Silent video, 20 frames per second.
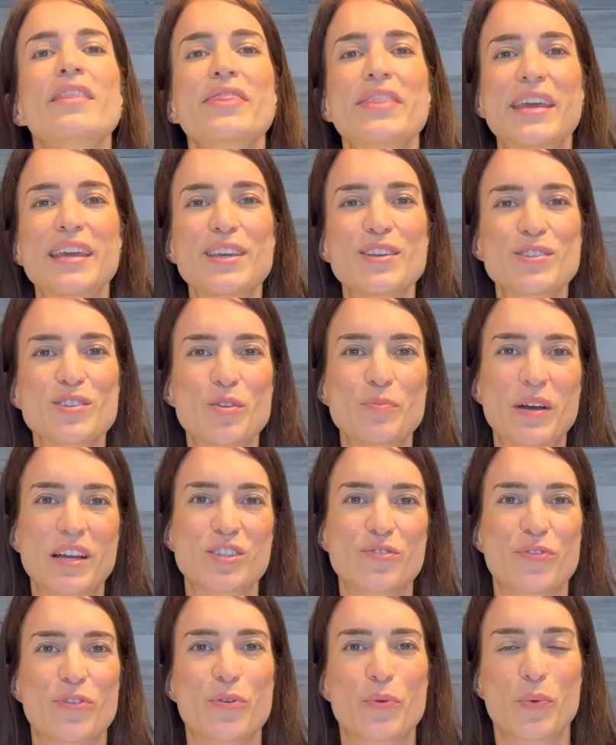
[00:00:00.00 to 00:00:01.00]
Thank you so
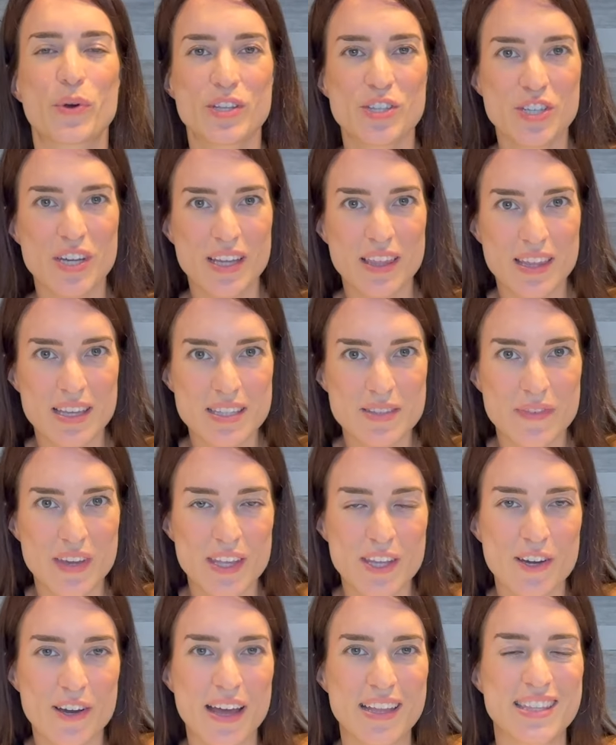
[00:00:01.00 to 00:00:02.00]
much for watching this
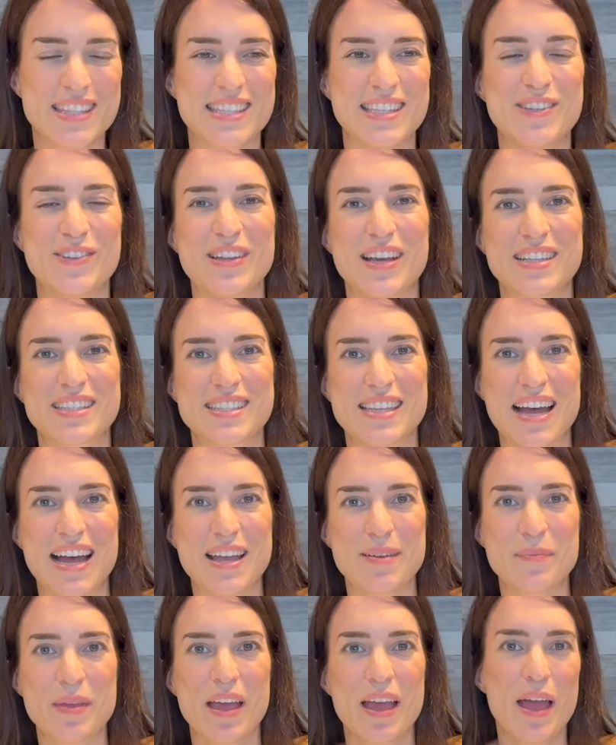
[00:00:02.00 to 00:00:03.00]
video and see you next
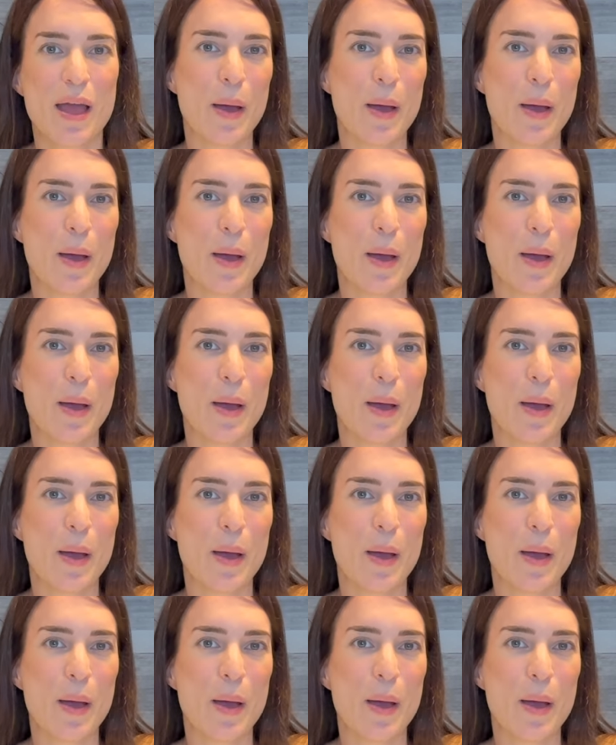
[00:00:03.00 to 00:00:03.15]
time.